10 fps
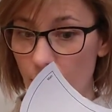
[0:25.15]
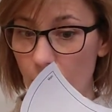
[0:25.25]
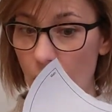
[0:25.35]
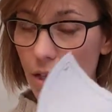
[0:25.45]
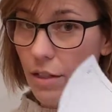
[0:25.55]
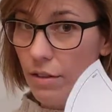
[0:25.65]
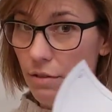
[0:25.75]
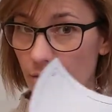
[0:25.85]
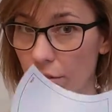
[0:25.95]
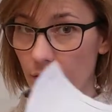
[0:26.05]
pocket
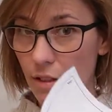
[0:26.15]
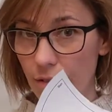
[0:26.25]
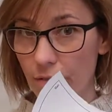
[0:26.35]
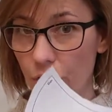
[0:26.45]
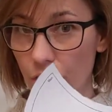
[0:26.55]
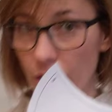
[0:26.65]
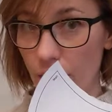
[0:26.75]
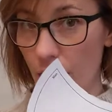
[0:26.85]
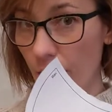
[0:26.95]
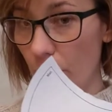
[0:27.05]

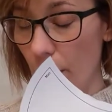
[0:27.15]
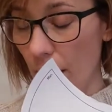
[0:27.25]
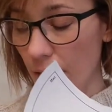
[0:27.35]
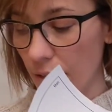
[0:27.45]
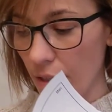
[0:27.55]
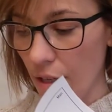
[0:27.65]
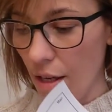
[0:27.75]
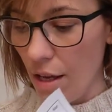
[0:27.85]
version of the mask.